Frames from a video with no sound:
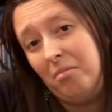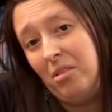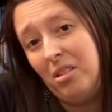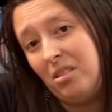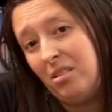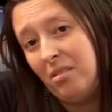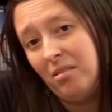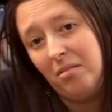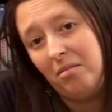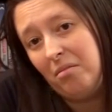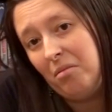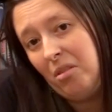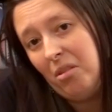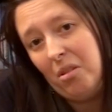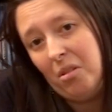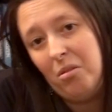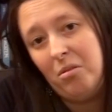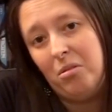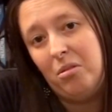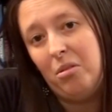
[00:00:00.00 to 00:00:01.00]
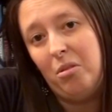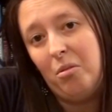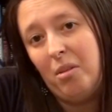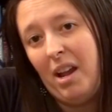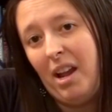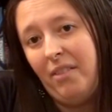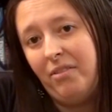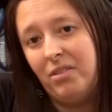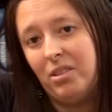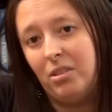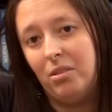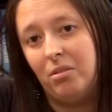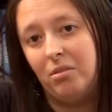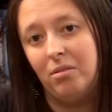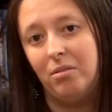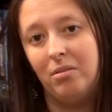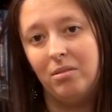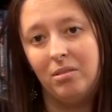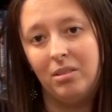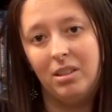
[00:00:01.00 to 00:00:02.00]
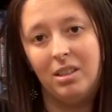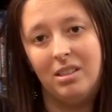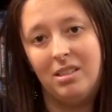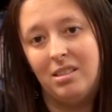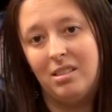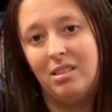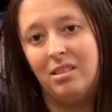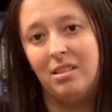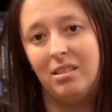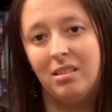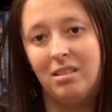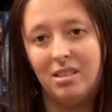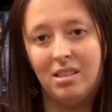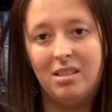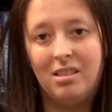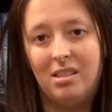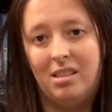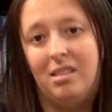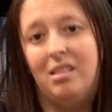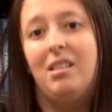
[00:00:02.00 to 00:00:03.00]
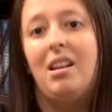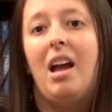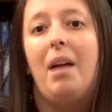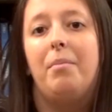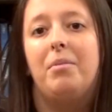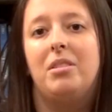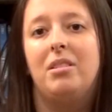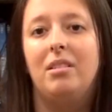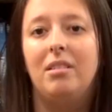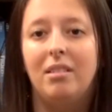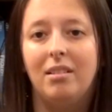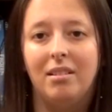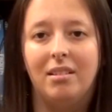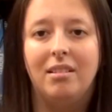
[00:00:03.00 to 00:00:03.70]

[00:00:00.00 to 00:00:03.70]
just, you know, you don't have to. It's an option.